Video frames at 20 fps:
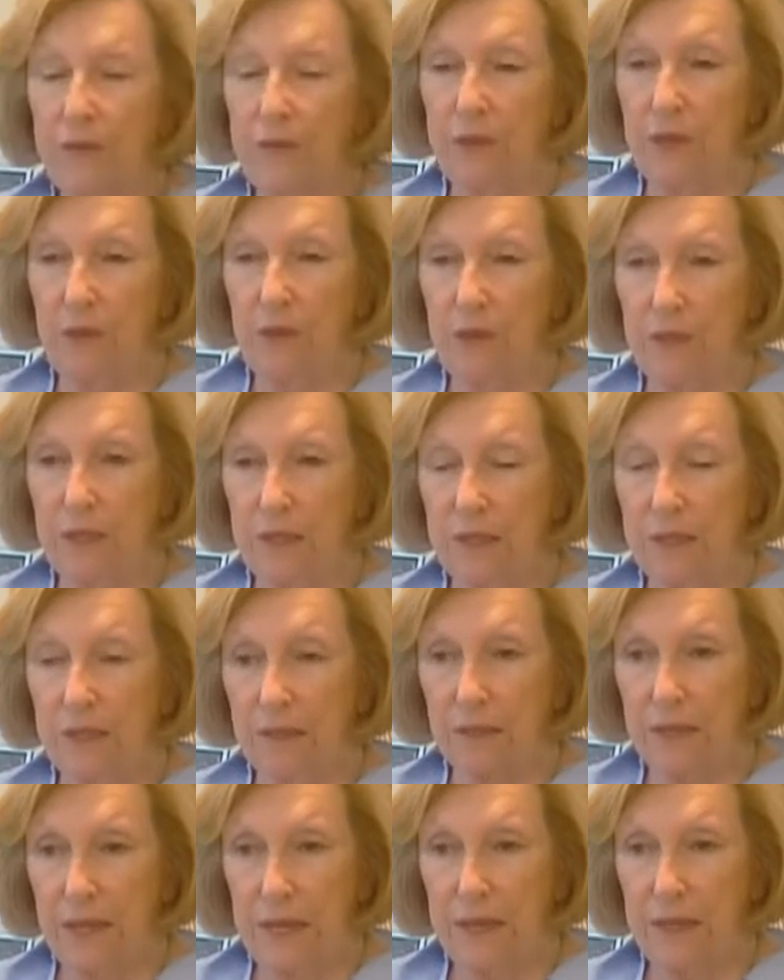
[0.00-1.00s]
in those
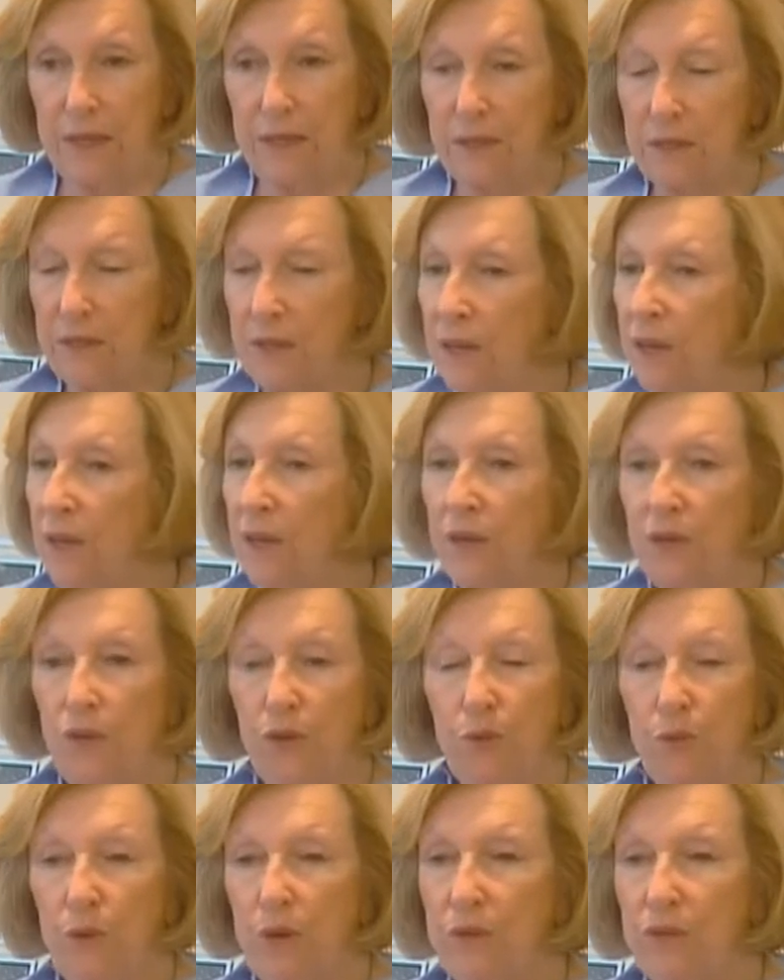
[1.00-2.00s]
little lanes,
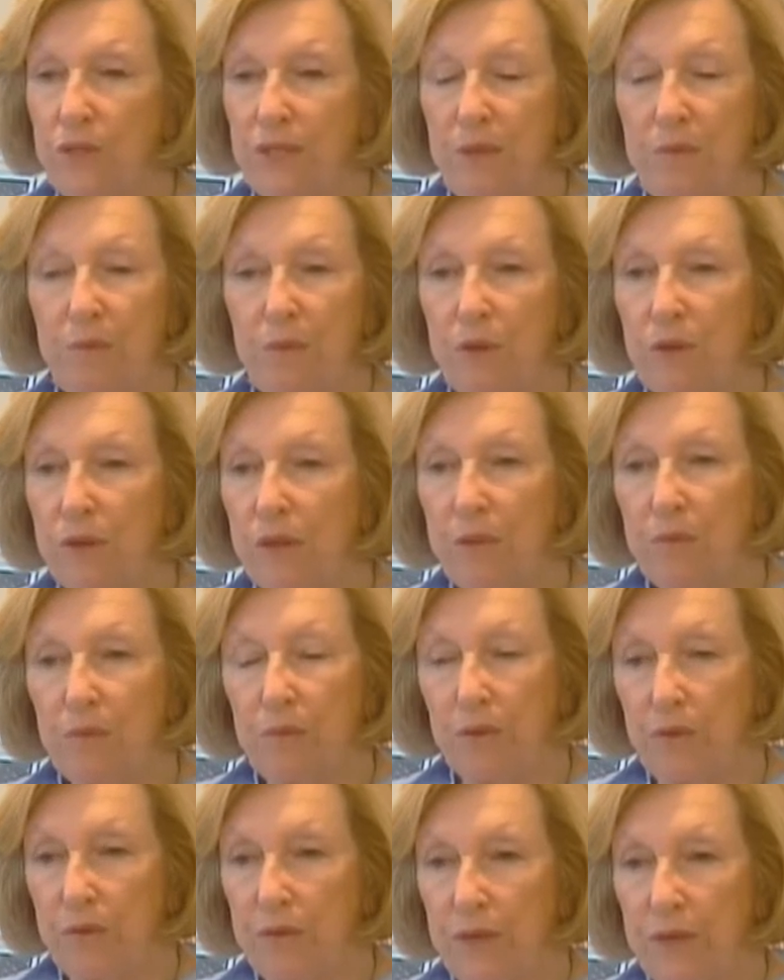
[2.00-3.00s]
you won't see burglar
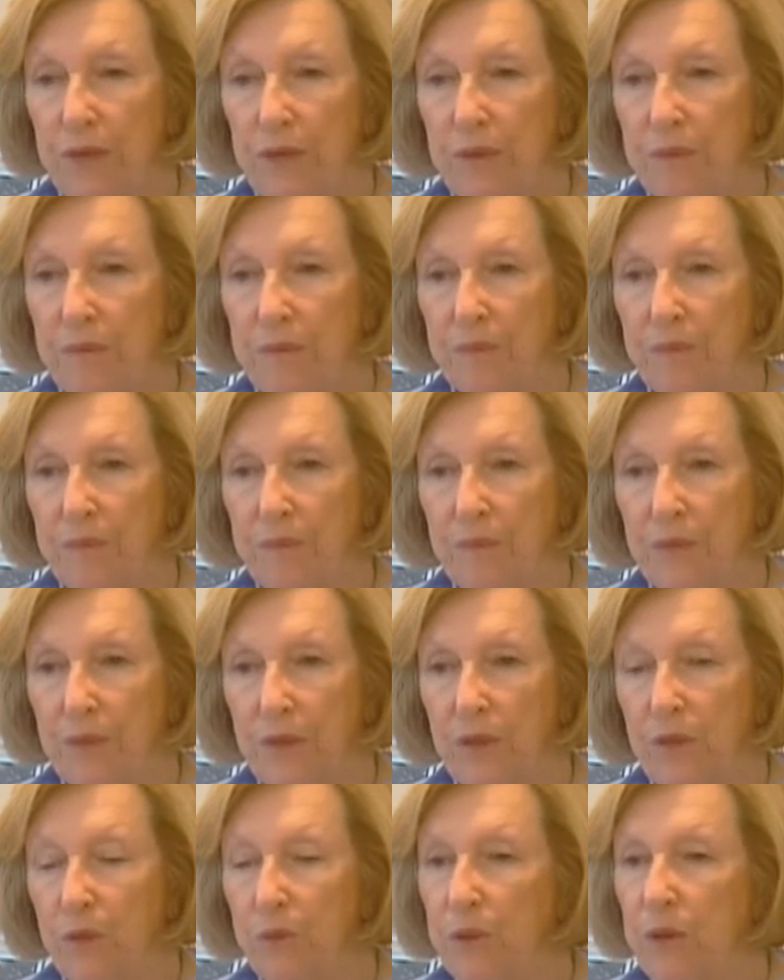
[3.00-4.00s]
proofing.
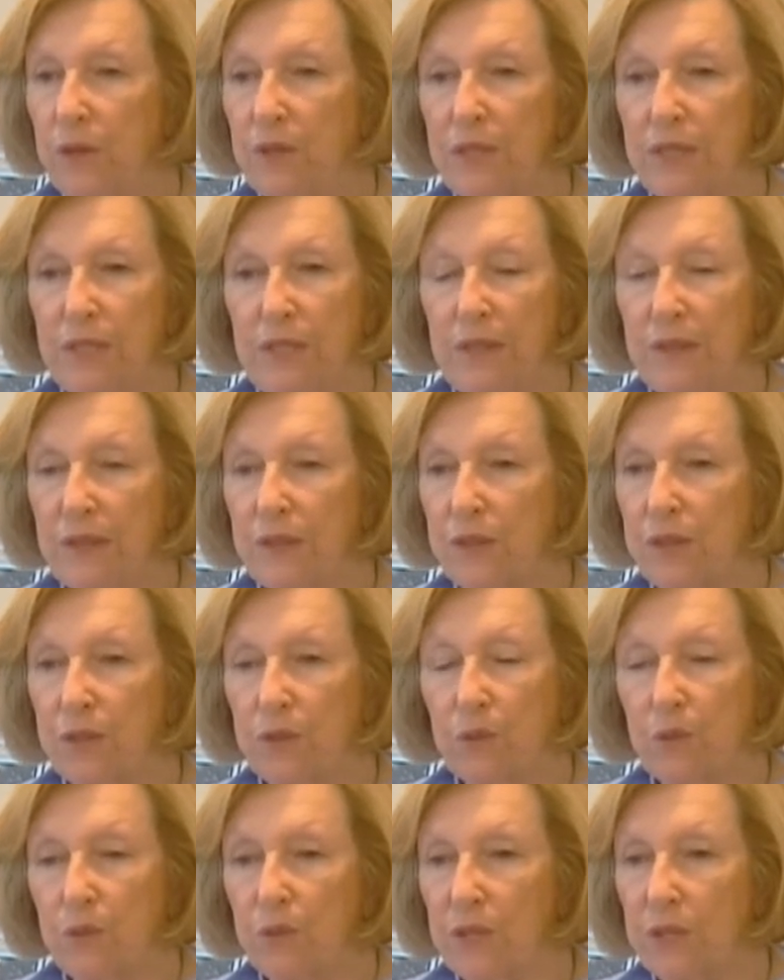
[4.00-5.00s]
You won't see that the
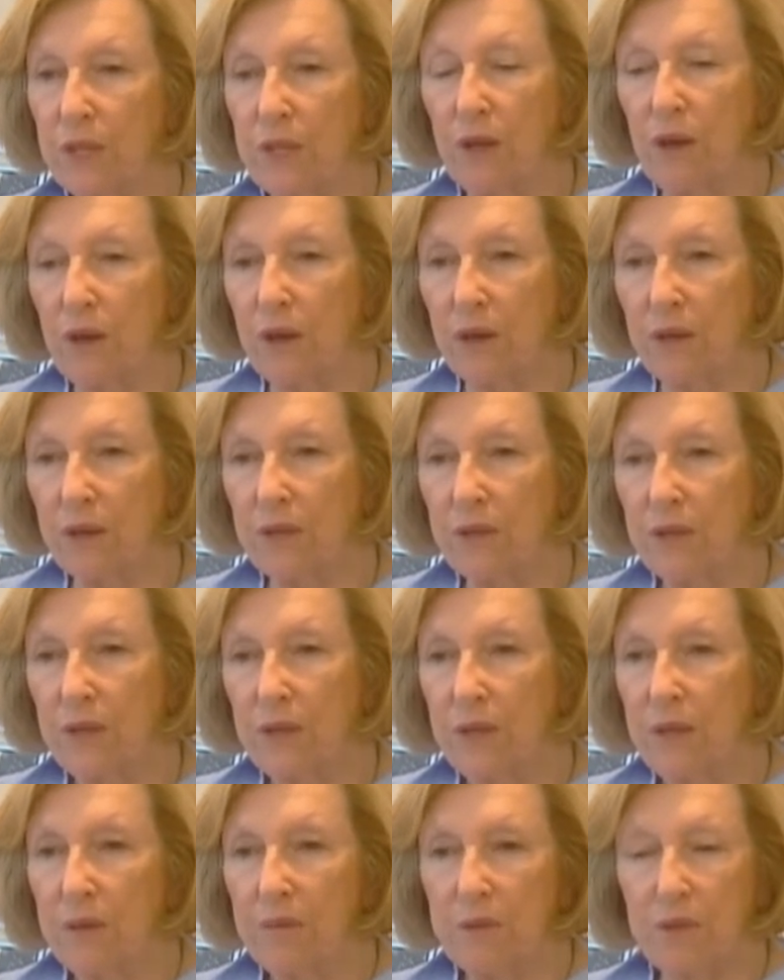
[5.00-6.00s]
doors are locked
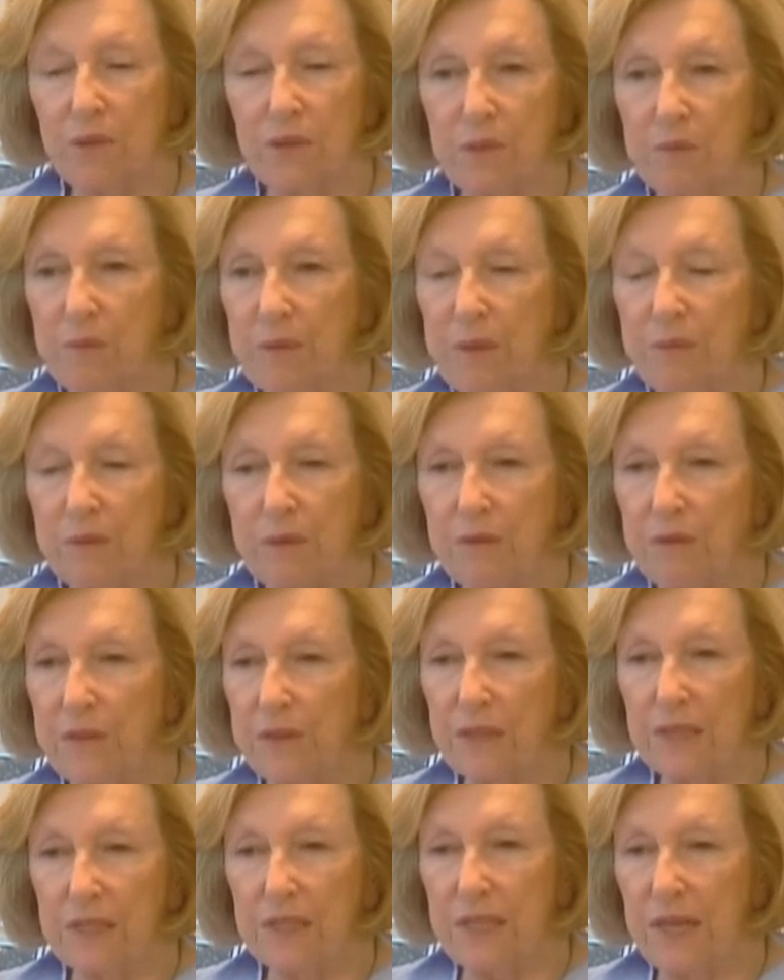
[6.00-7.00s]
because people
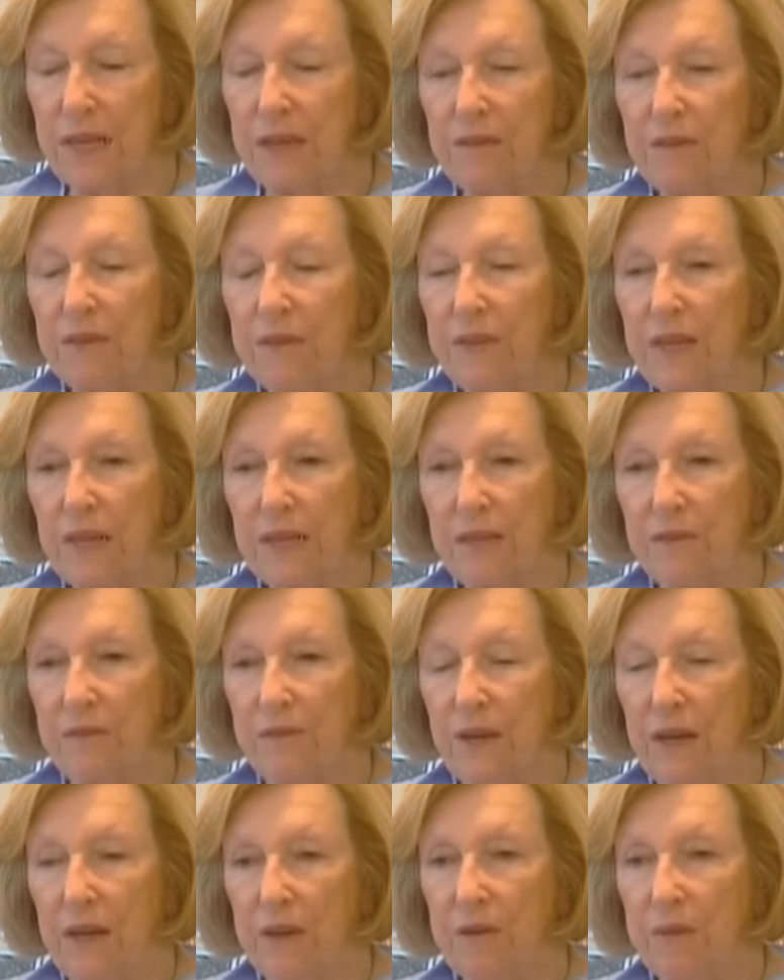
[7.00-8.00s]
feel safe in that
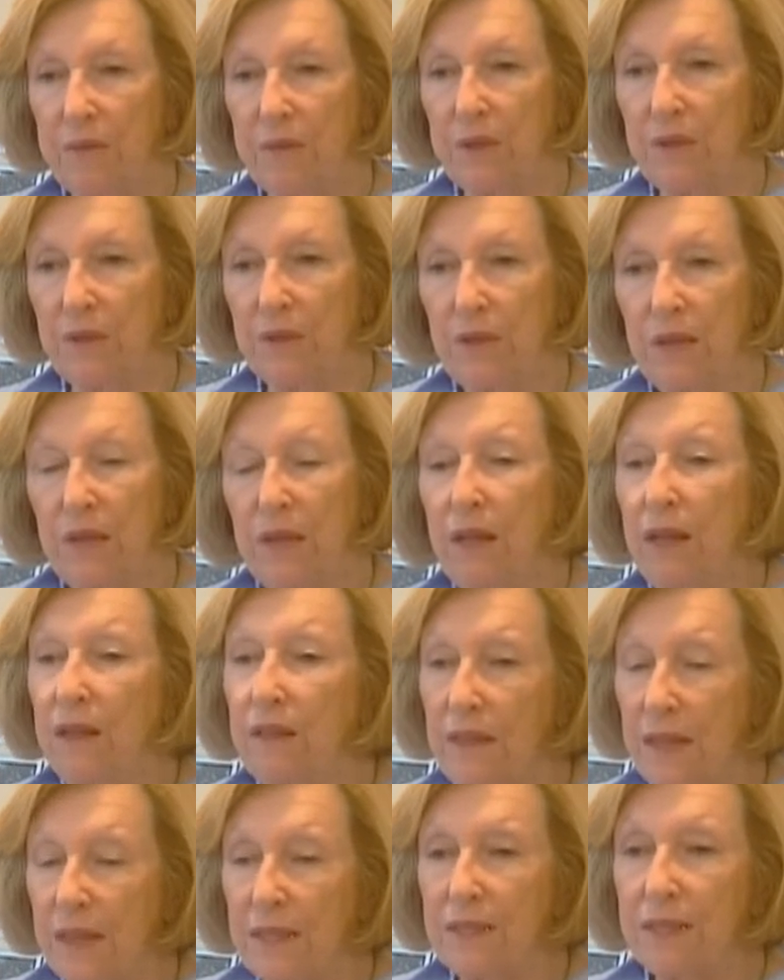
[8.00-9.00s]
environment.
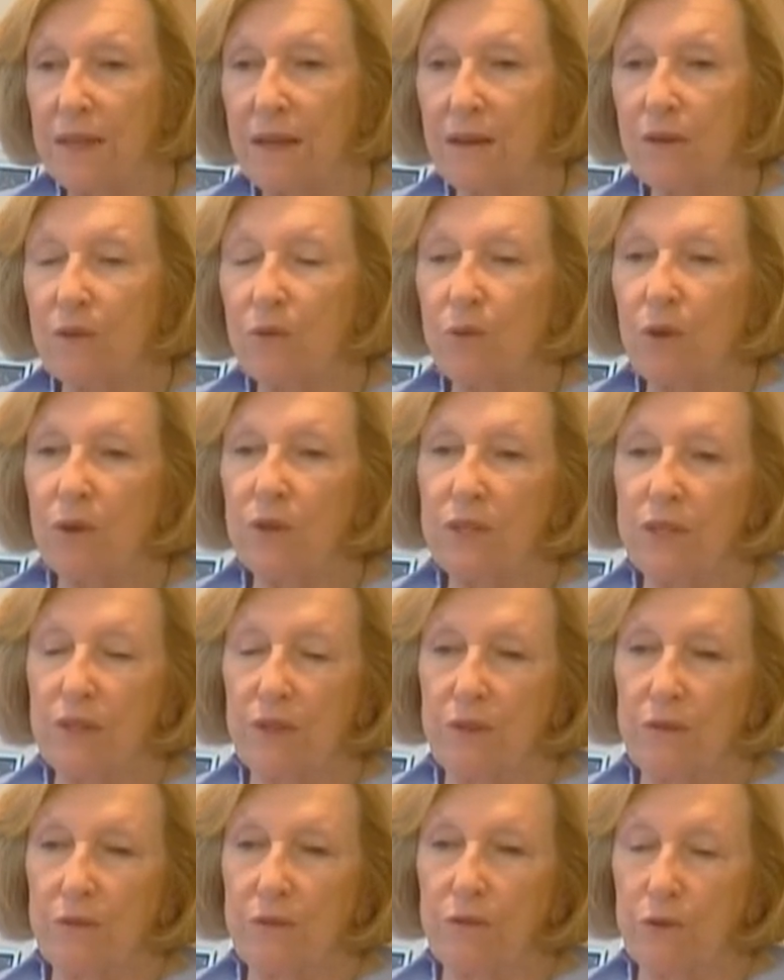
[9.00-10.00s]
That's how it was
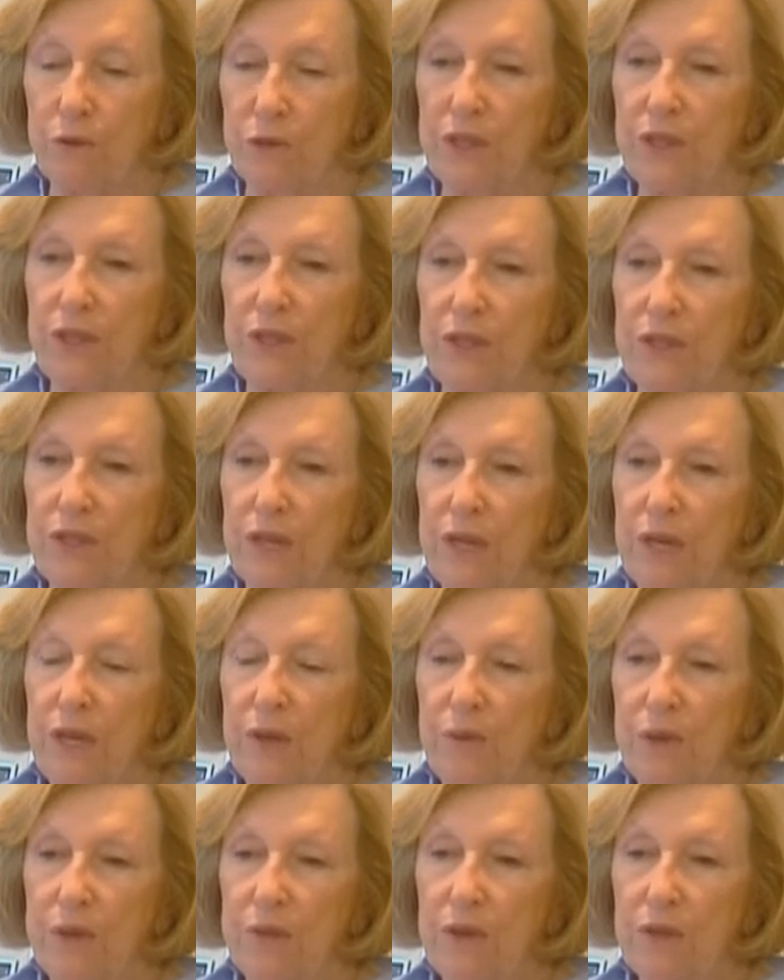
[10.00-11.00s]
in the 40s
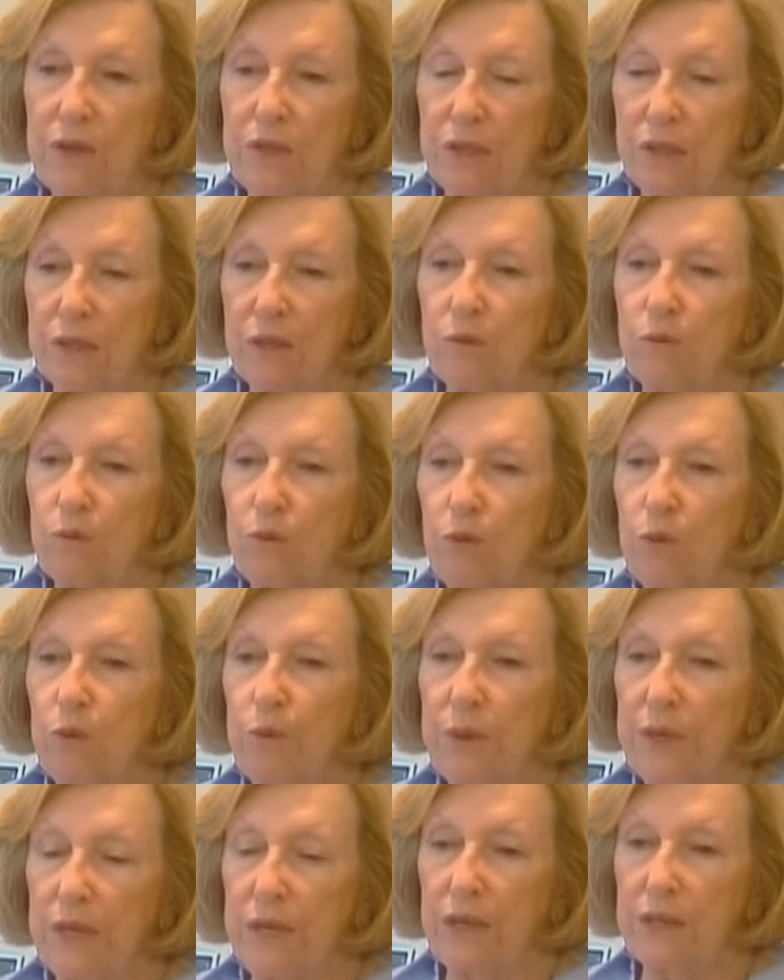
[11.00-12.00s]
when those little war
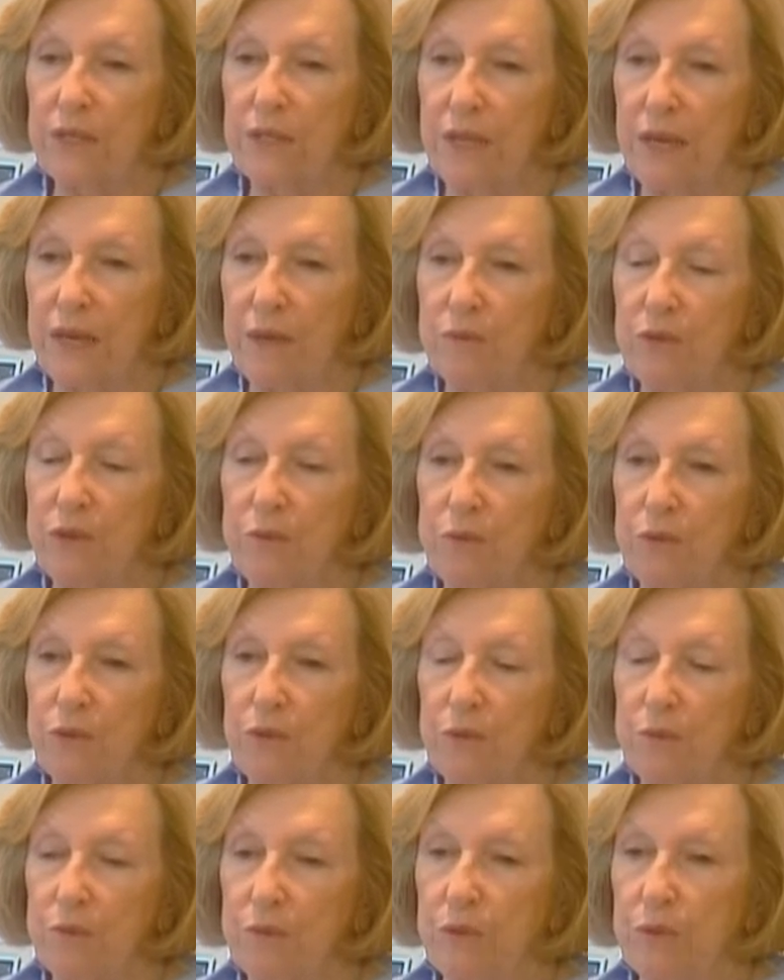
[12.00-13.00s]
widows came to
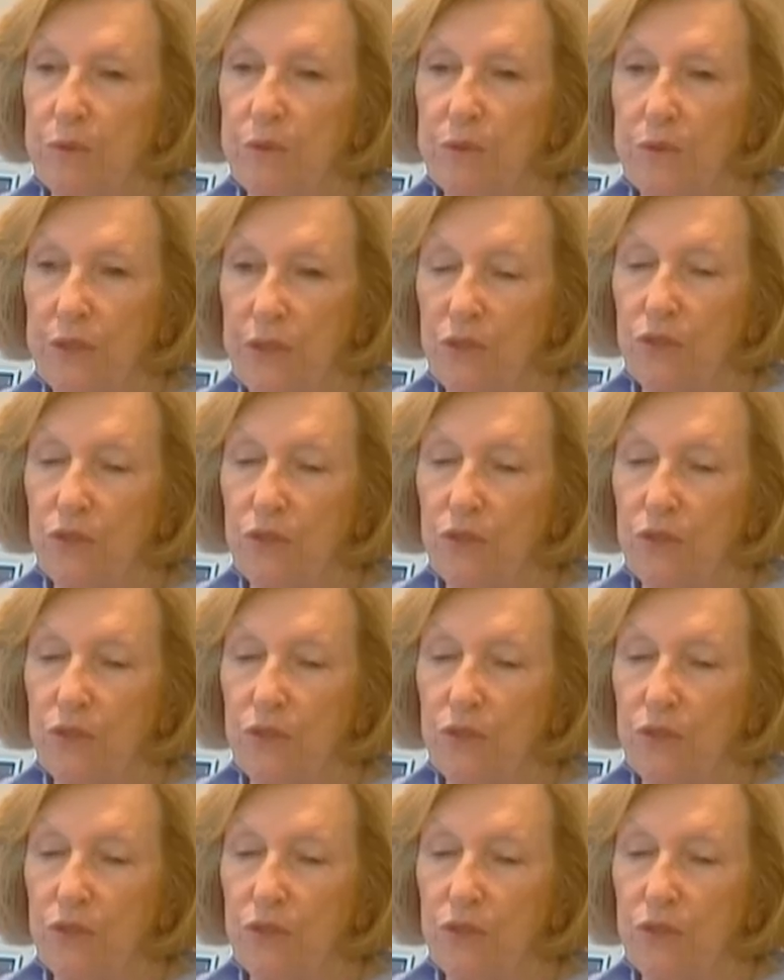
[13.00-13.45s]
Muizenberg with their